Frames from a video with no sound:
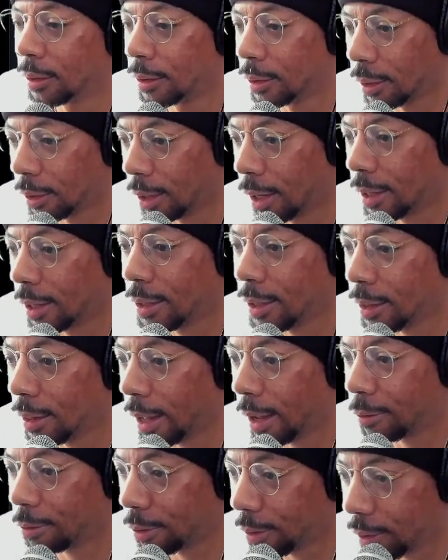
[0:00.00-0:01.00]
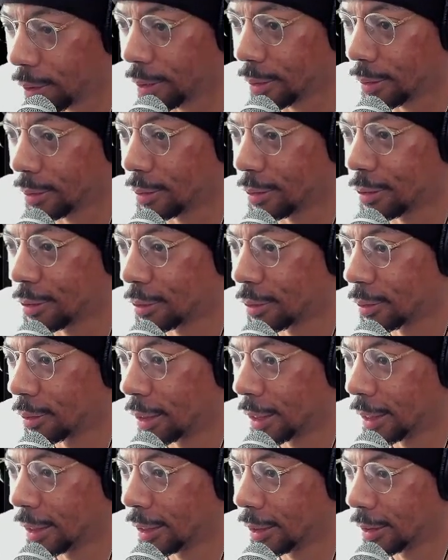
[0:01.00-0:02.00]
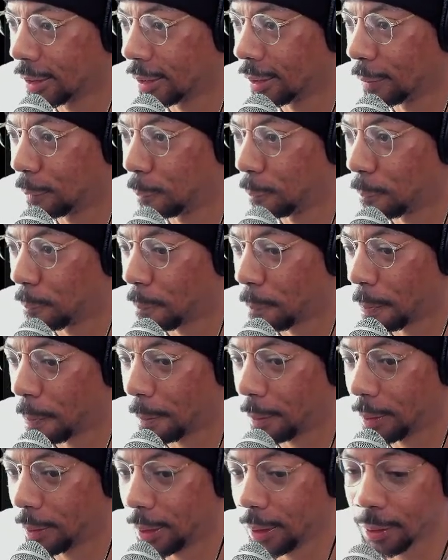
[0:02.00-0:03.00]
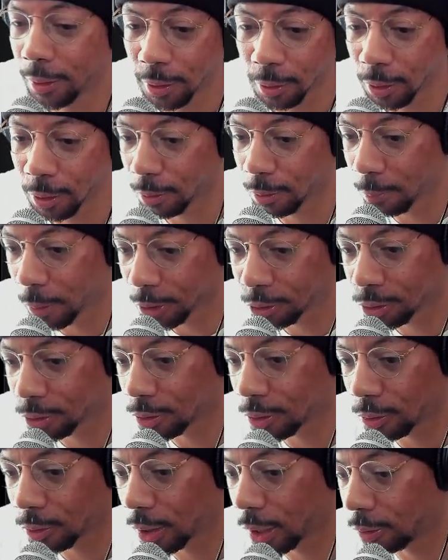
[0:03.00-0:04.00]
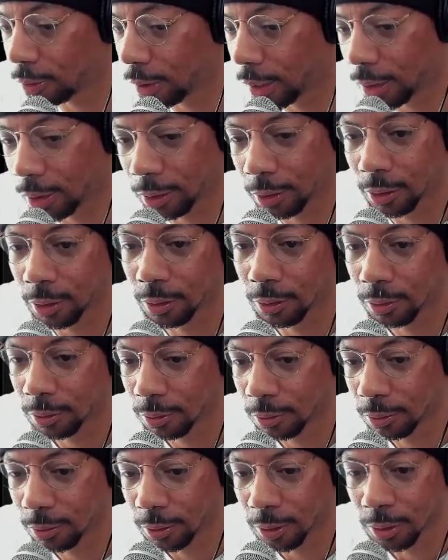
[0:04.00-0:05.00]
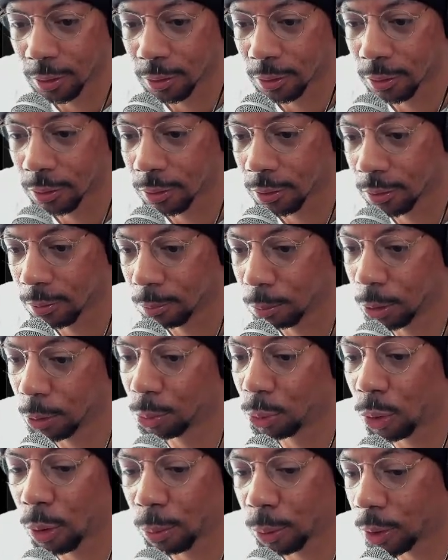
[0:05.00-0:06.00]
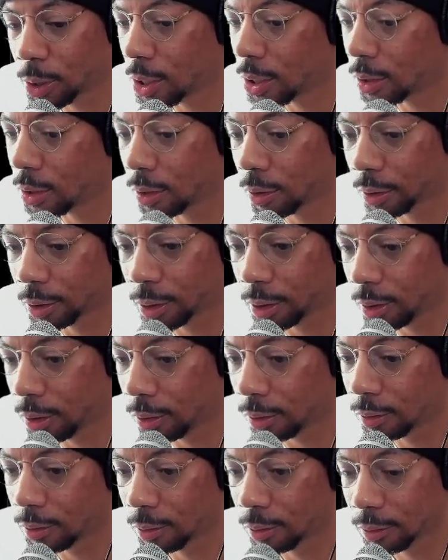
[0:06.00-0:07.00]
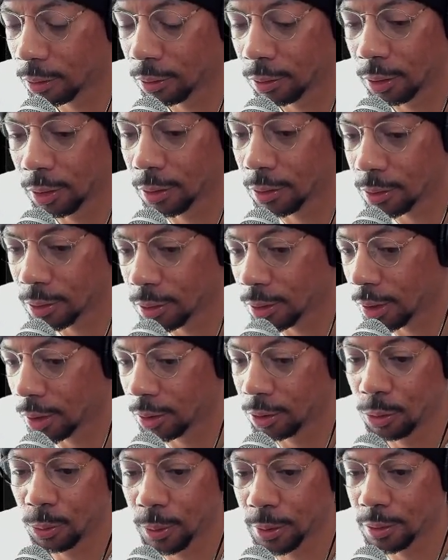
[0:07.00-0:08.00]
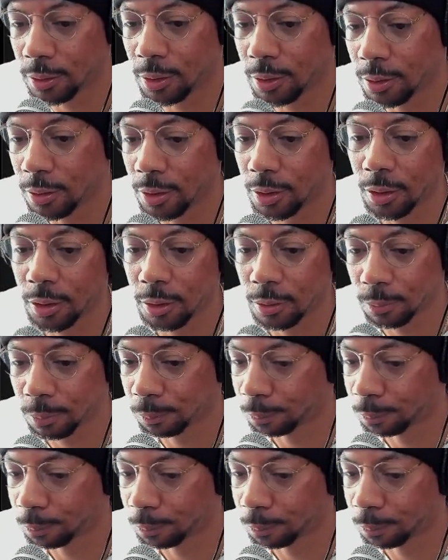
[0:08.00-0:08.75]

Like I need that for this. And the metrics don't lie right here. People are putting their ETH into USDC